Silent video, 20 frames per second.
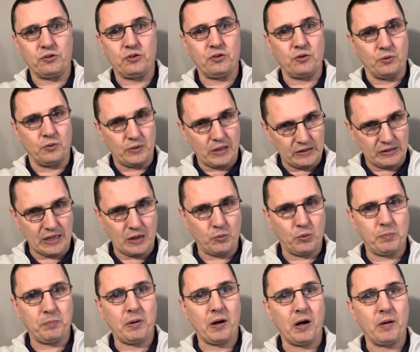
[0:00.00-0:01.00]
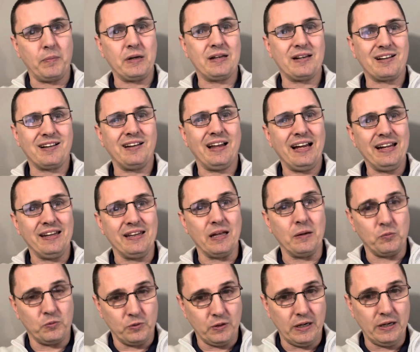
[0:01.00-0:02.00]
So that would probably decline them,
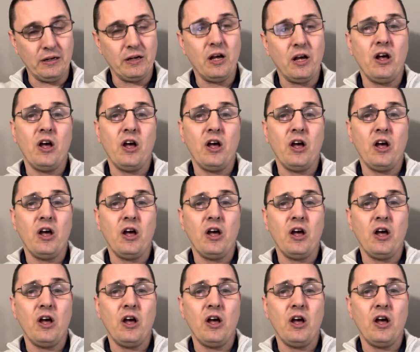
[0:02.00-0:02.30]
right?